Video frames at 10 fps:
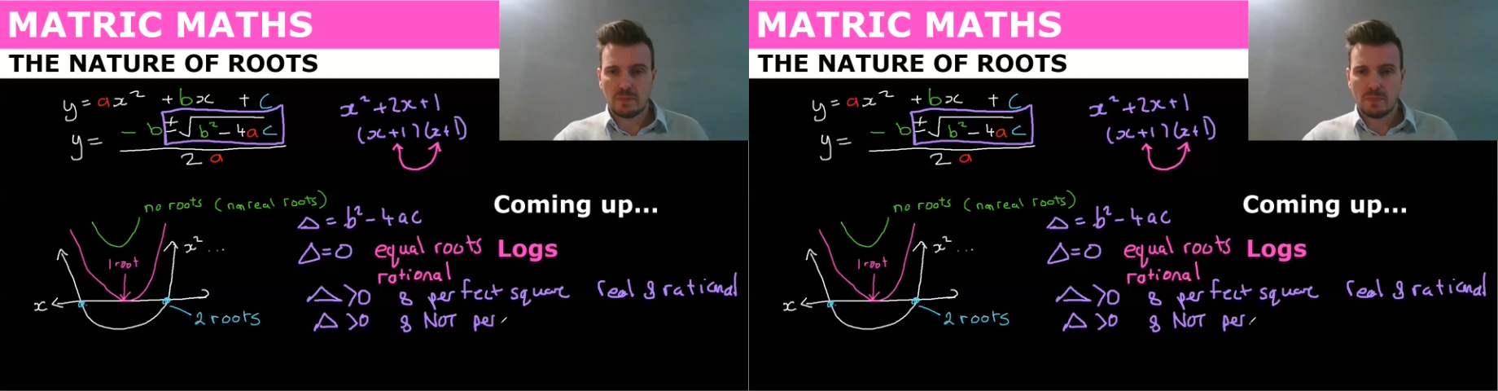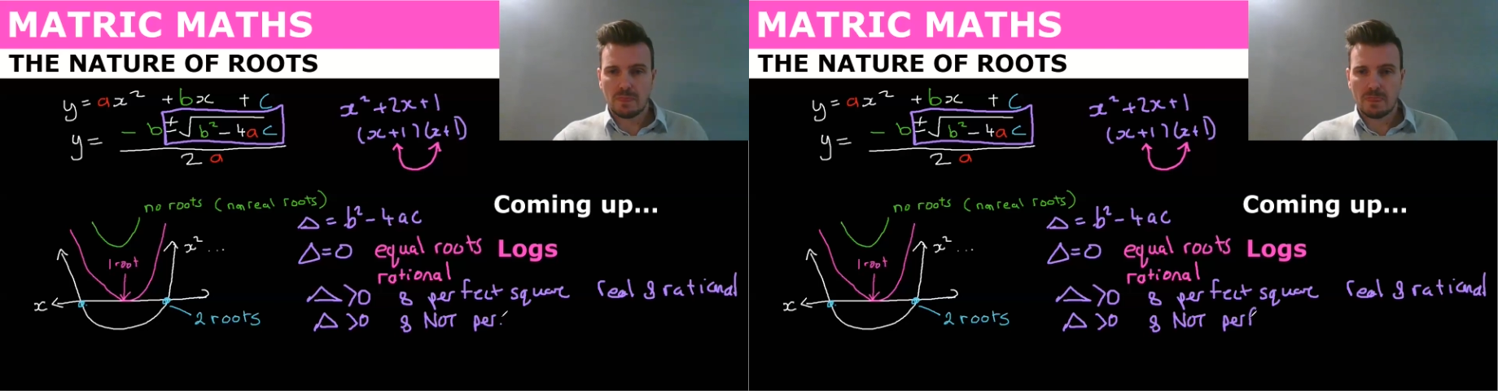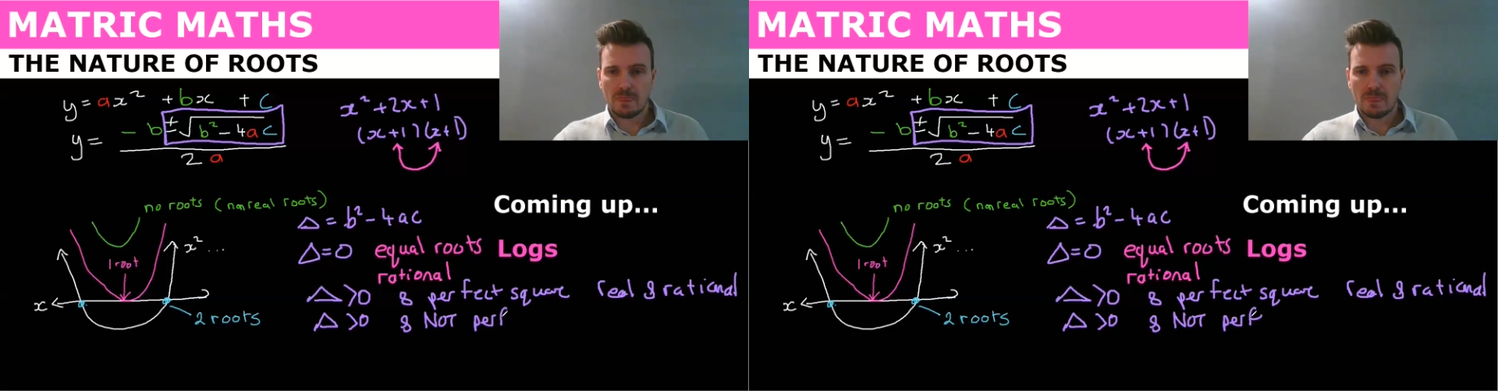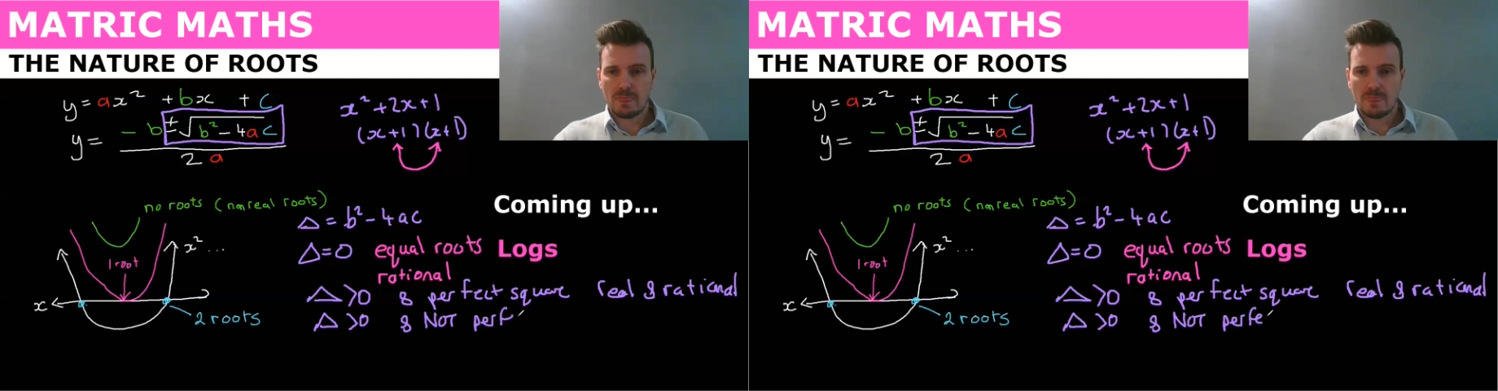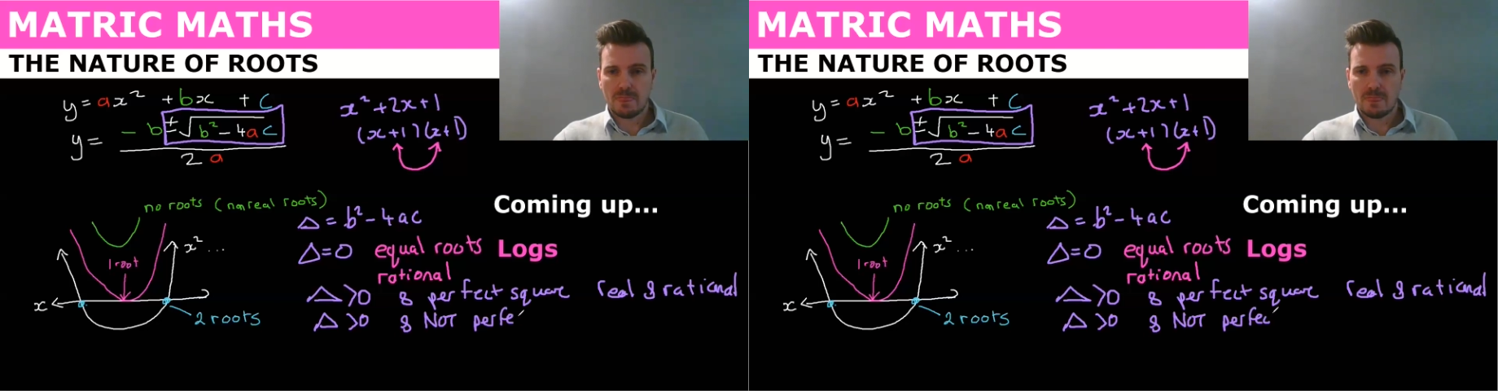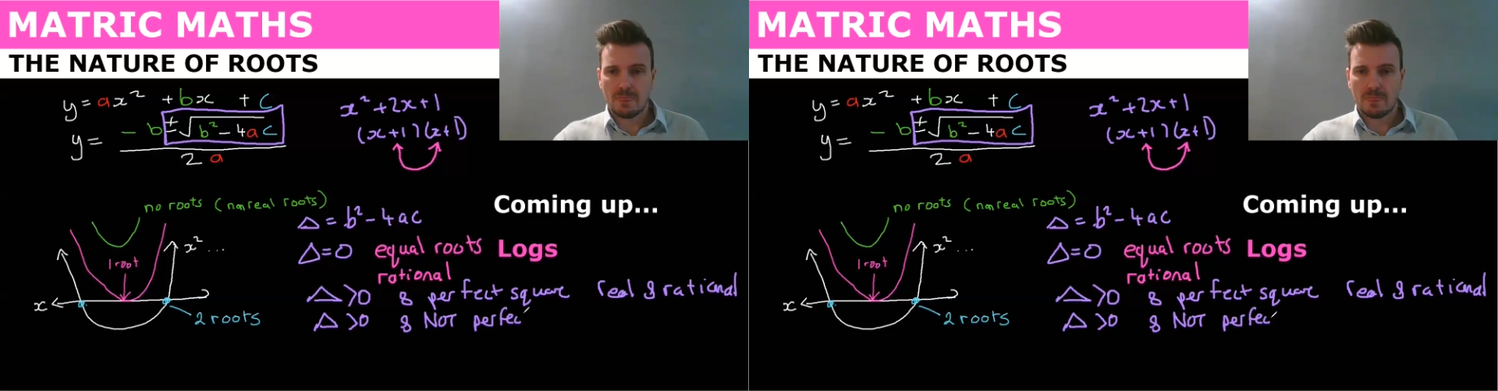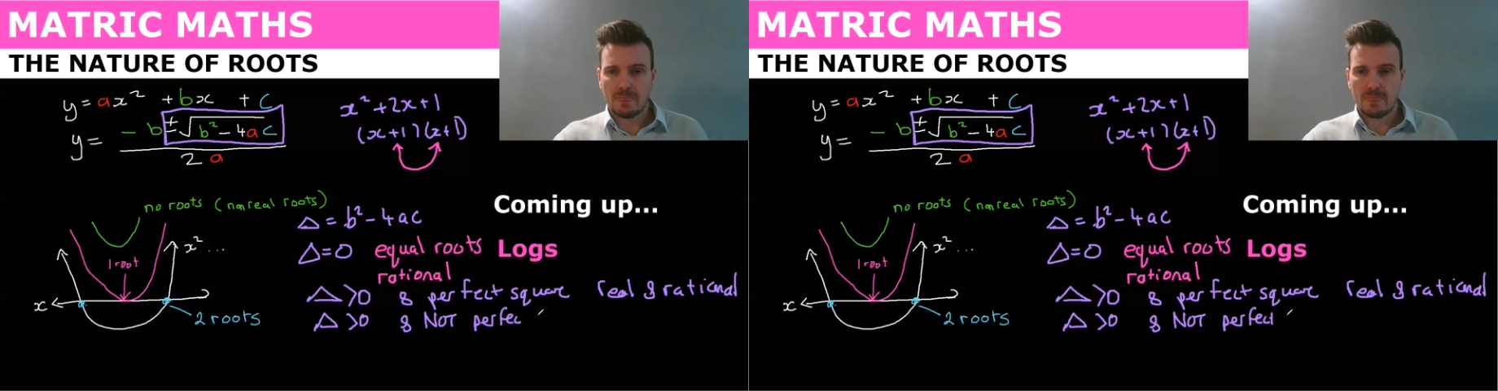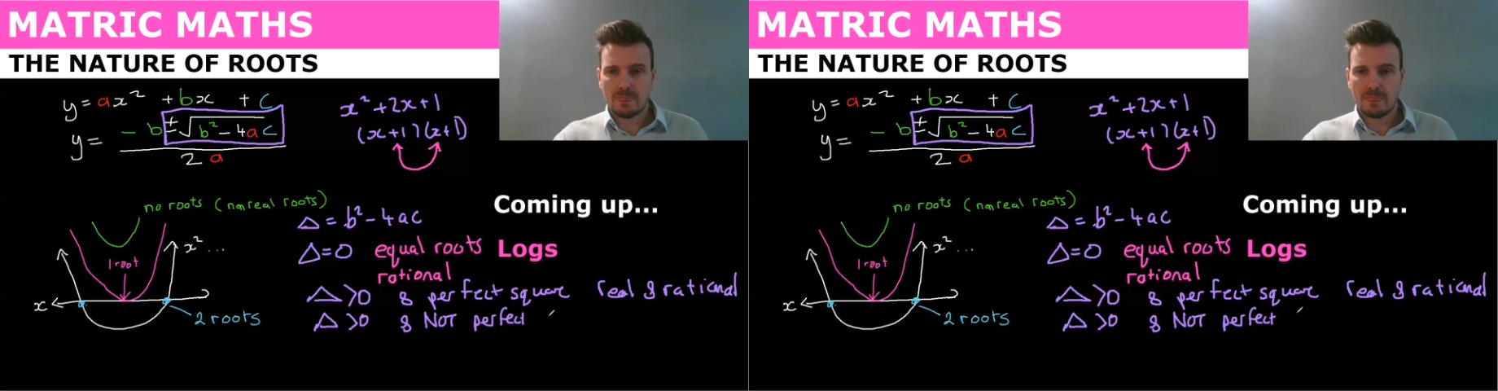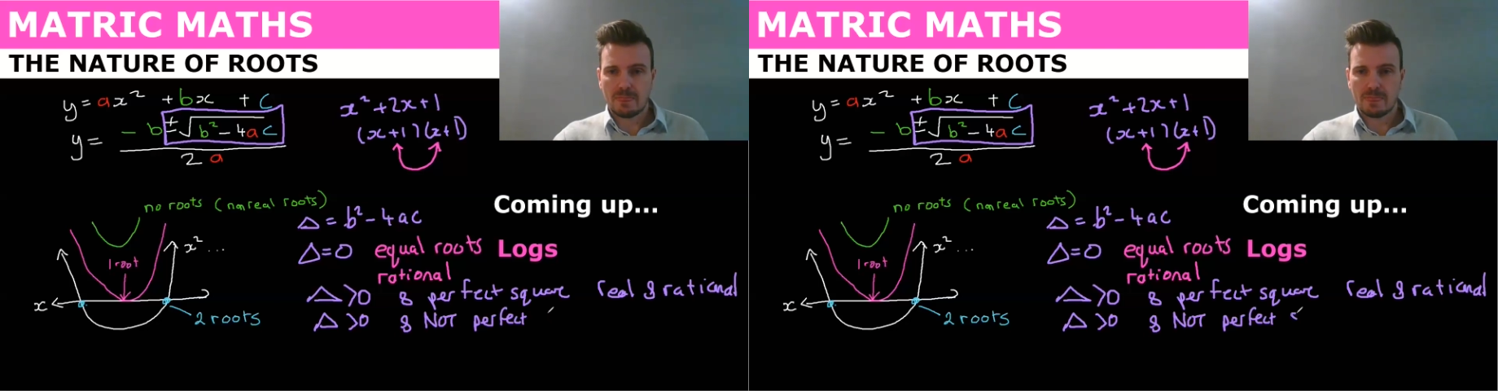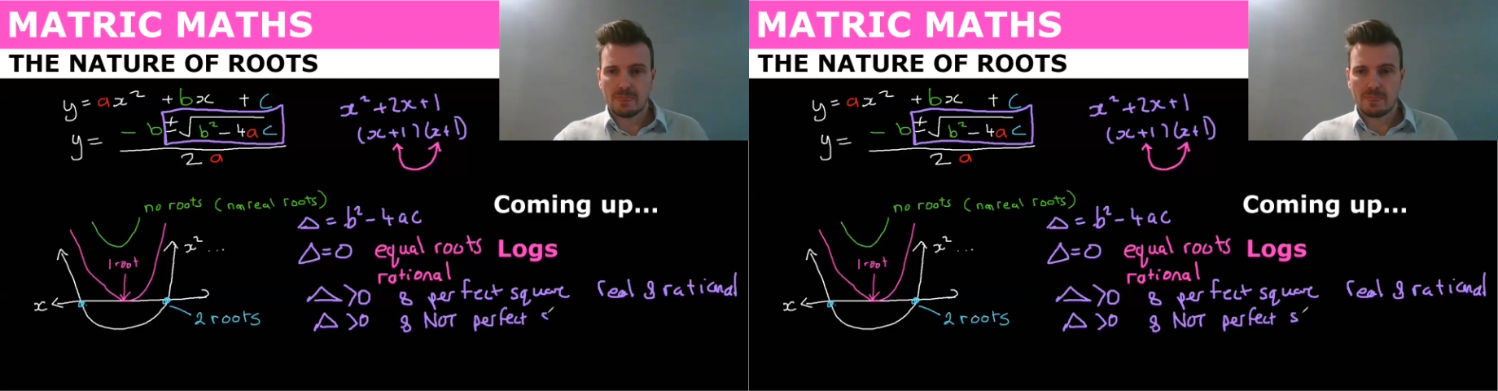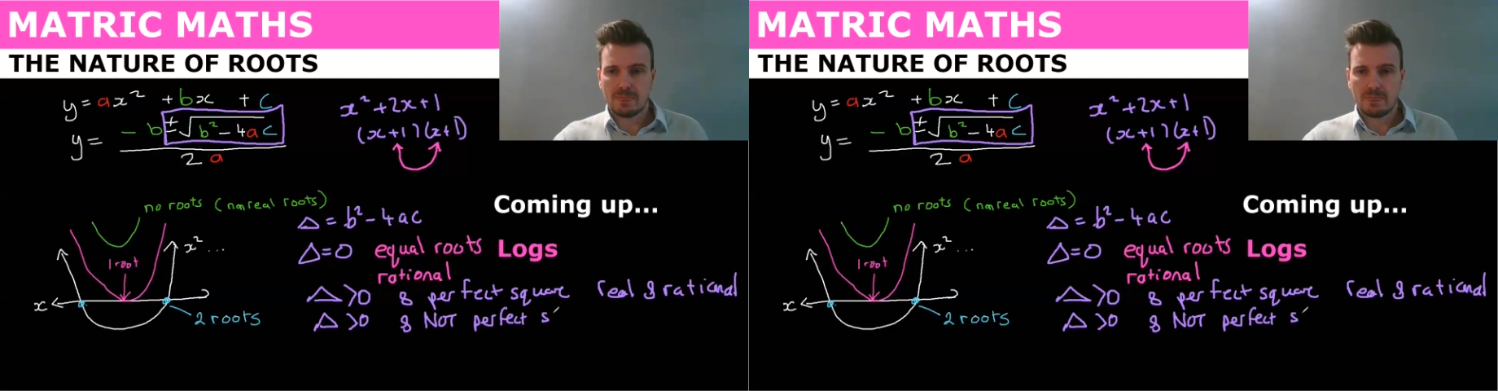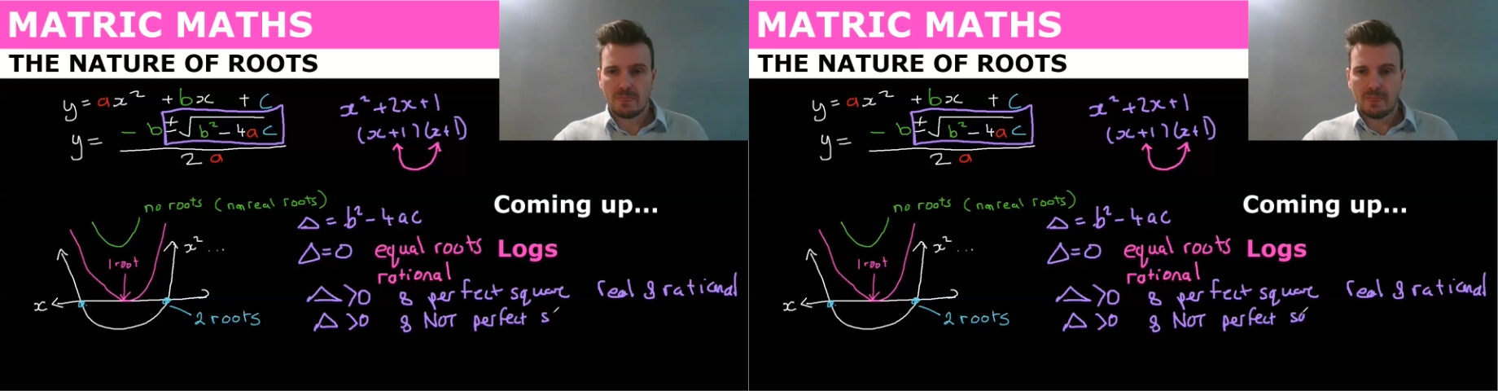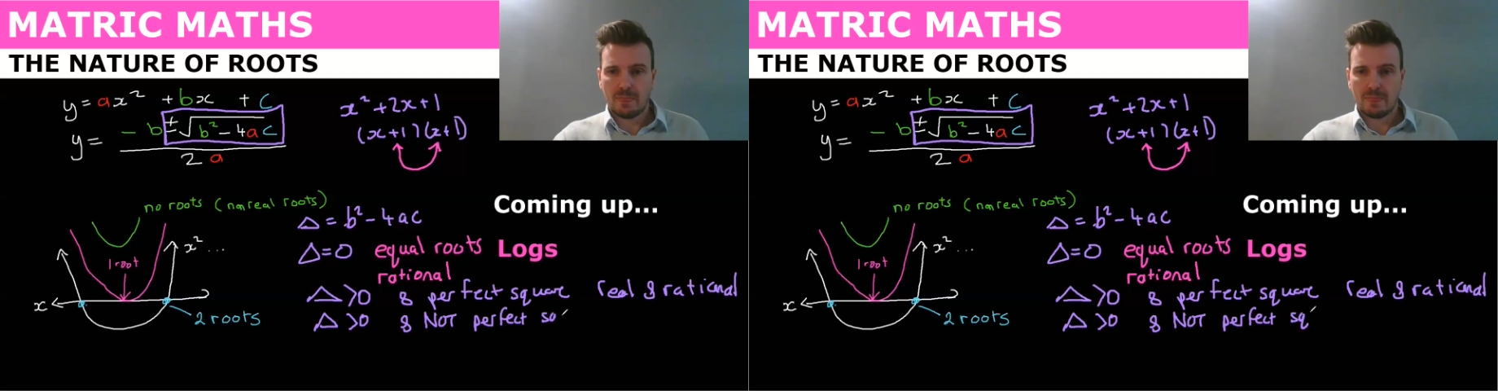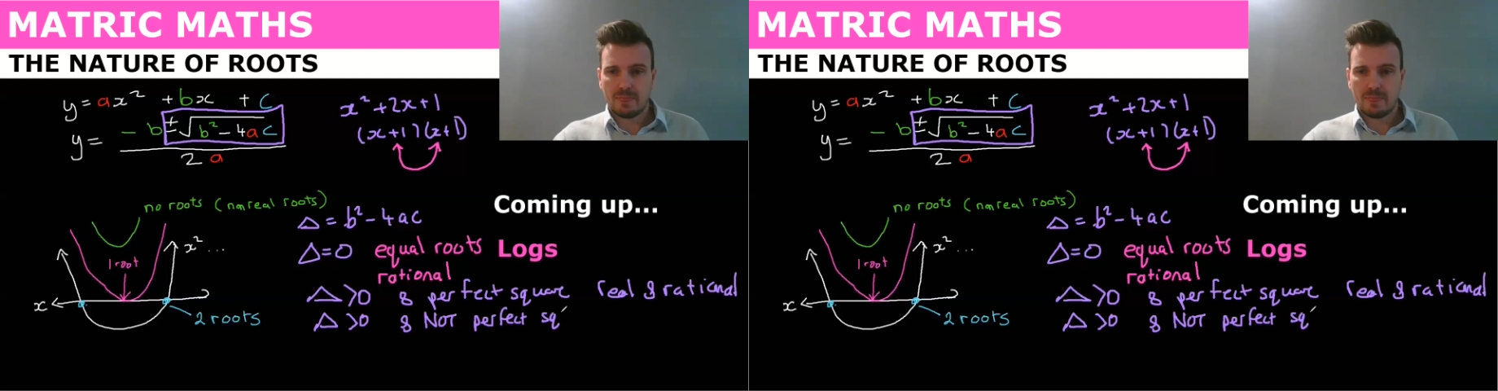[no speech]